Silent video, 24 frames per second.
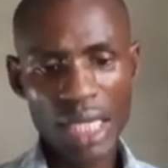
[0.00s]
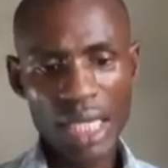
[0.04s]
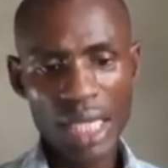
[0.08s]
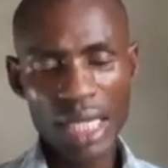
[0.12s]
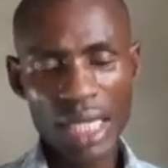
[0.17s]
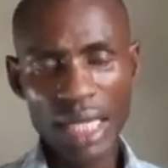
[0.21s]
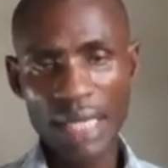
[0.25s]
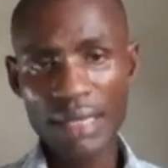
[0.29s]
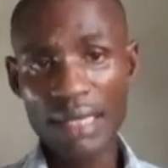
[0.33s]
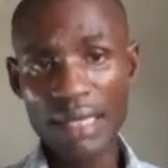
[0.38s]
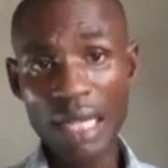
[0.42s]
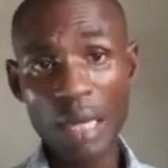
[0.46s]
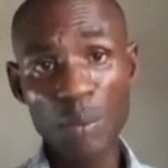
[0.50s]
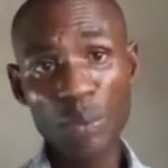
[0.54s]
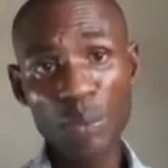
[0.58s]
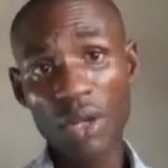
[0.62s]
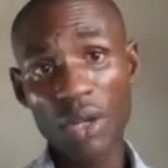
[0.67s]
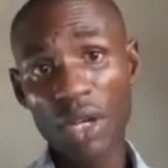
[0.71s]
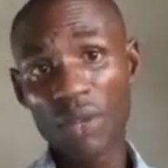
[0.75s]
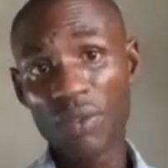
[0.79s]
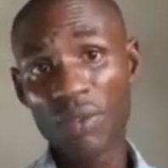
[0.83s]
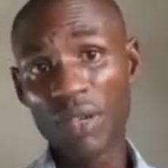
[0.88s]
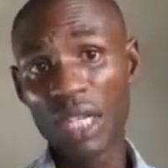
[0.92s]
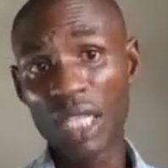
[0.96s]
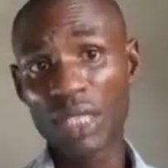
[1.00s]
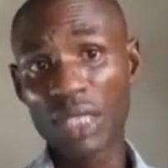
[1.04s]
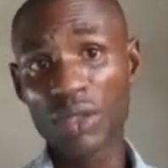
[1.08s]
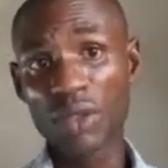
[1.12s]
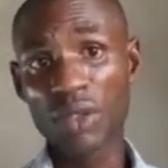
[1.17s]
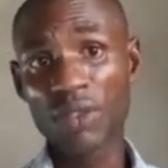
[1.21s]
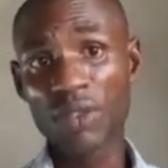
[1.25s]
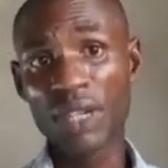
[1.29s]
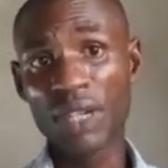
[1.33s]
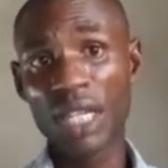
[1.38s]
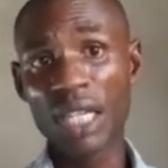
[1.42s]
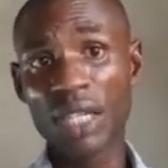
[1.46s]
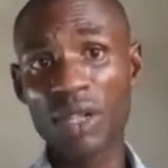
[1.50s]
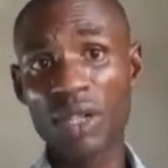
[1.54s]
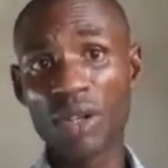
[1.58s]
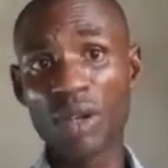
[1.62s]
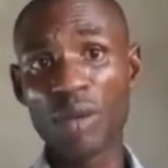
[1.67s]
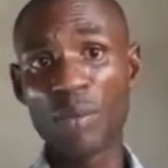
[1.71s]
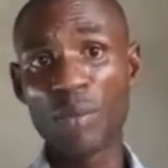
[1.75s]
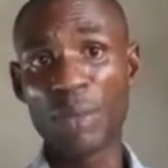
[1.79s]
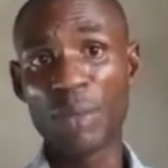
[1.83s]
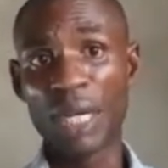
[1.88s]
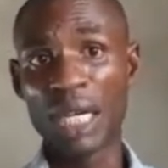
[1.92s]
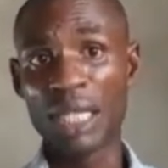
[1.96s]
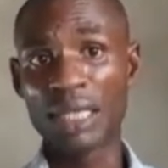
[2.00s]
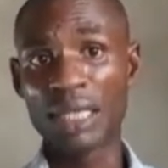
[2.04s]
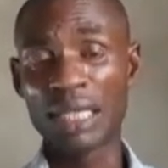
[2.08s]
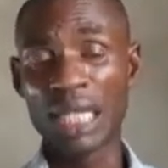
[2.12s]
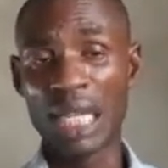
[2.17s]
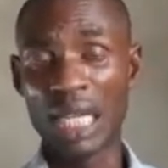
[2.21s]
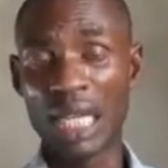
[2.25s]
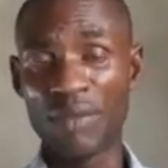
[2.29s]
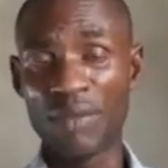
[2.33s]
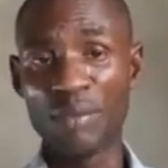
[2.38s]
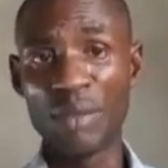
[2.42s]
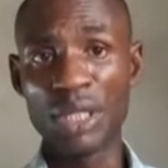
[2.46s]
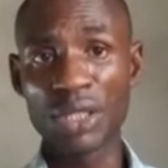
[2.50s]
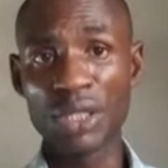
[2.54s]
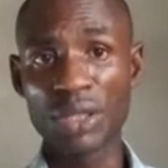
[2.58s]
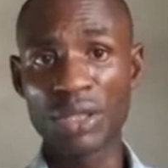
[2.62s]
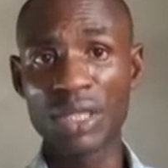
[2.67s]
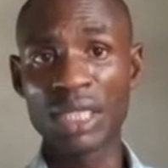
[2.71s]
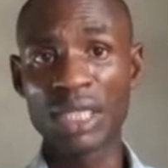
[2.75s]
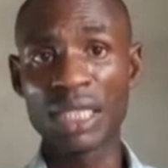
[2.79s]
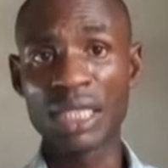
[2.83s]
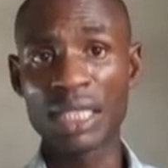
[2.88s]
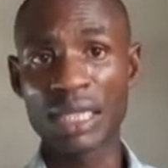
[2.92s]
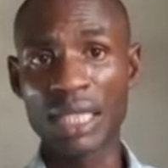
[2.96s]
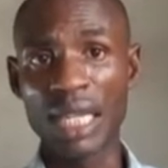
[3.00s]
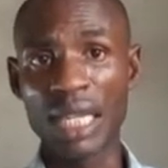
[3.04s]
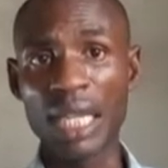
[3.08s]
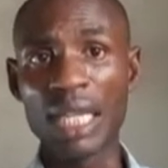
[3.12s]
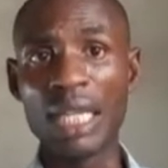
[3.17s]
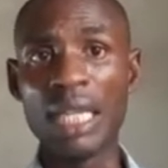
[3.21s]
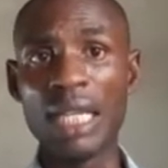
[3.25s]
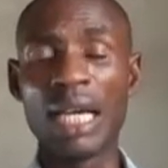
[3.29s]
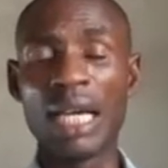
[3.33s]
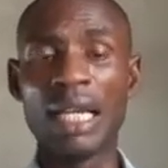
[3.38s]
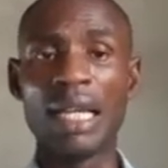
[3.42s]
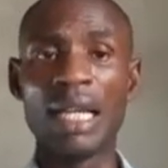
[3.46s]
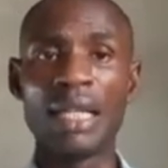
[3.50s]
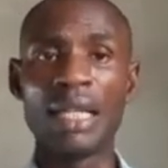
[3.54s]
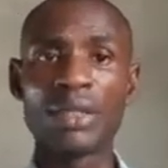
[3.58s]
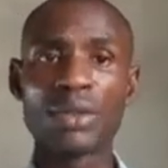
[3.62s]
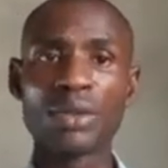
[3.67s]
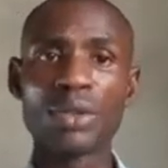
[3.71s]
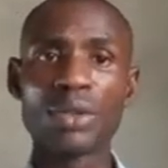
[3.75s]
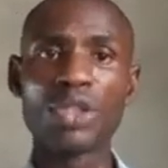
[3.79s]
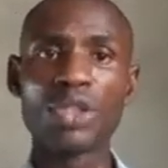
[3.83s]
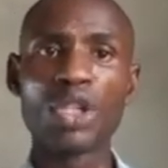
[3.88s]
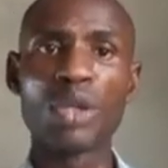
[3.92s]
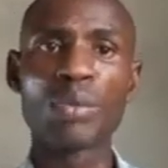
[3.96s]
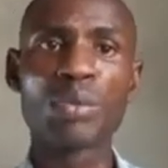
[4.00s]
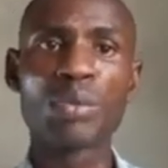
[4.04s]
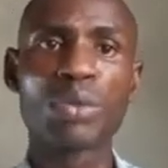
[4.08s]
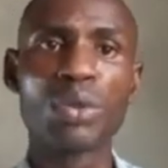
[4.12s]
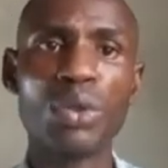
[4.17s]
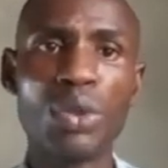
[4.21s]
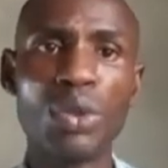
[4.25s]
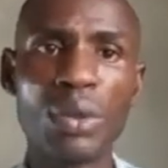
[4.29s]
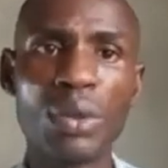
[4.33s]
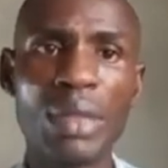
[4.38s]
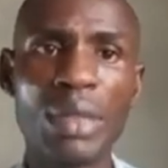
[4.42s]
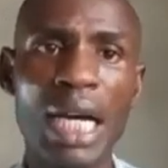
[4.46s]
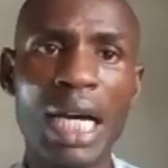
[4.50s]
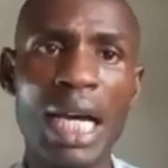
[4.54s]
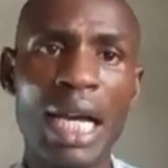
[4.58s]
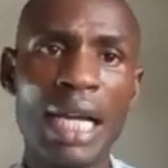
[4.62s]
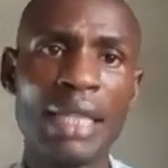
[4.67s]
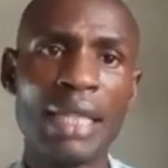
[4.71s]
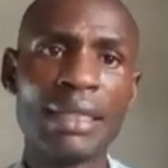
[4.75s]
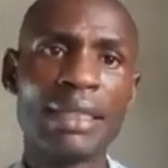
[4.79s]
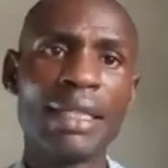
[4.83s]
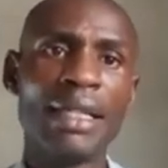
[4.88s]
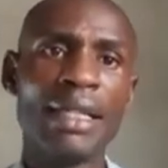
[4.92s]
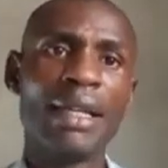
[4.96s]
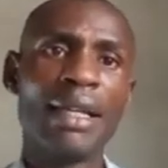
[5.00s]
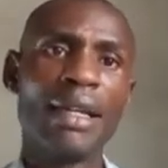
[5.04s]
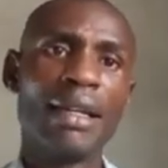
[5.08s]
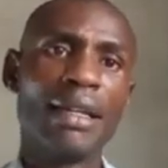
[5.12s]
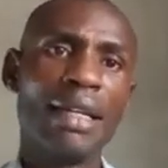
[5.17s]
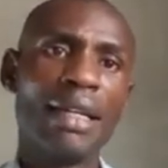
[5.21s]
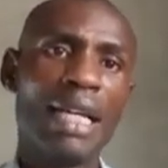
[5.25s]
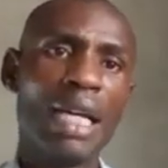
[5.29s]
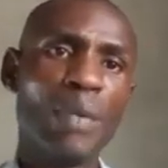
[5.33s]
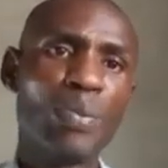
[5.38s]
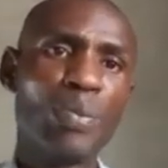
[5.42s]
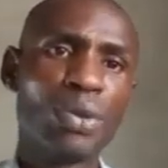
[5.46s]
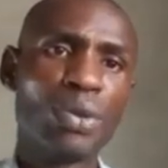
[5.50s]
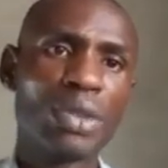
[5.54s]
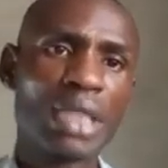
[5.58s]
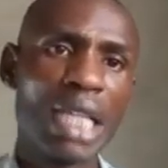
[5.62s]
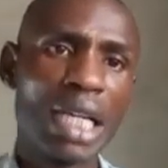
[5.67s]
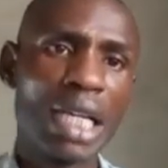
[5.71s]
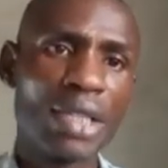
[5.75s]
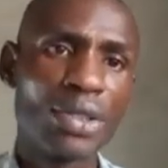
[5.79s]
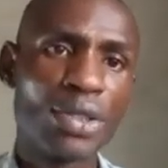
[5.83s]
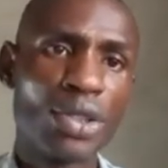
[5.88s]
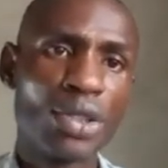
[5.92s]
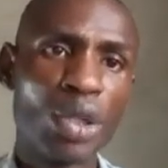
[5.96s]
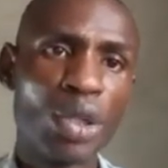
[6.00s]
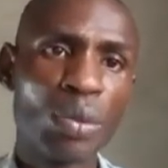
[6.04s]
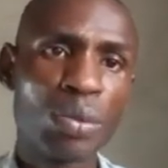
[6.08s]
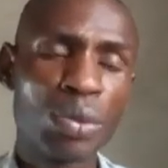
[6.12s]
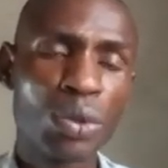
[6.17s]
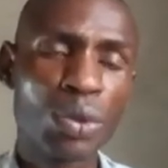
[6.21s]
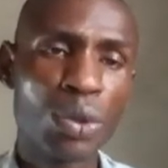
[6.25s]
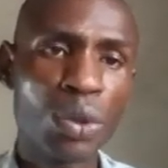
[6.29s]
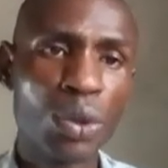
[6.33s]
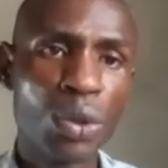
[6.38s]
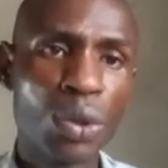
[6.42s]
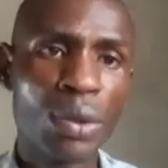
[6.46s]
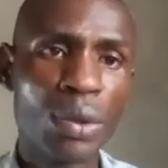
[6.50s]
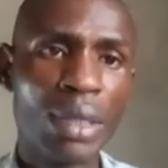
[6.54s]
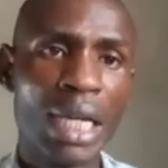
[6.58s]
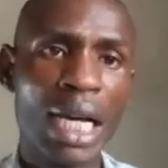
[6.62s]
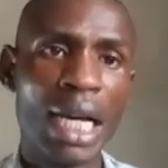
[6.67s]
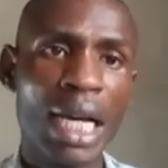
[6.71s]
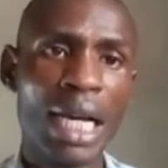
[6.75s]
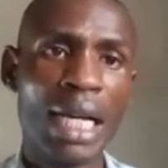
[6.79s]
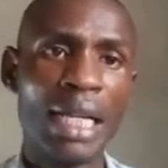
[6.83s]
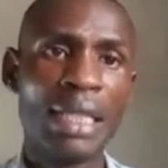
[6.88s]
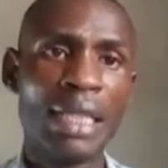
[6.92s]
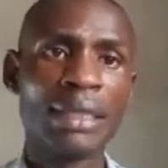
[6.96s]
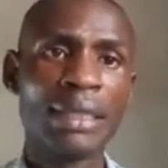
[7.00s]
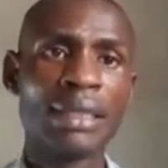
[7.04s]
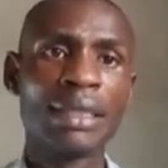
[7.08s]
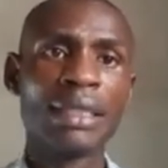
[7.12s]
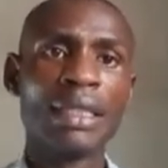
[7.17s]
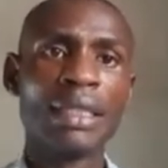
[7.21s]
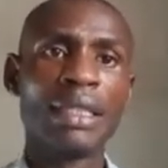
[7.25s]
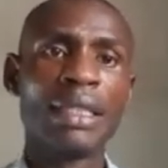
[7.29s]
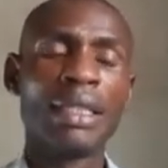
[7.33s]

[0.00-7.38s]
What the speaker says: Example of electrovalent compound, I have mentioned it earlier, like sodium chloride, like potassium chloride,